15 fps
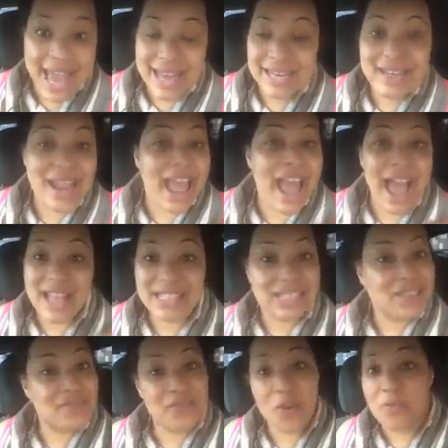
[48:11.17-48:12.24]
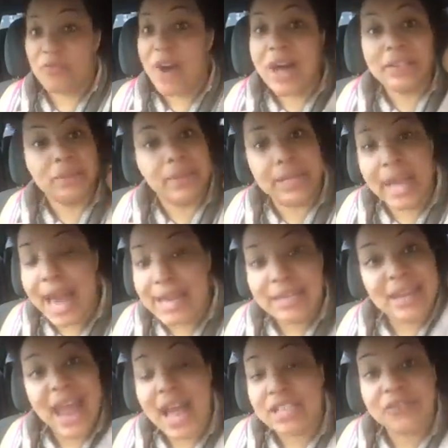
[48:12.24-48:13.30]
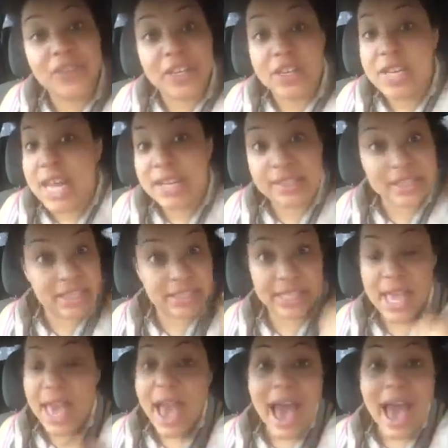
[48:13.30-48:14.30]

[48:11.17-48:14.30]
I didn't ask for following. I didn't ask for none of this.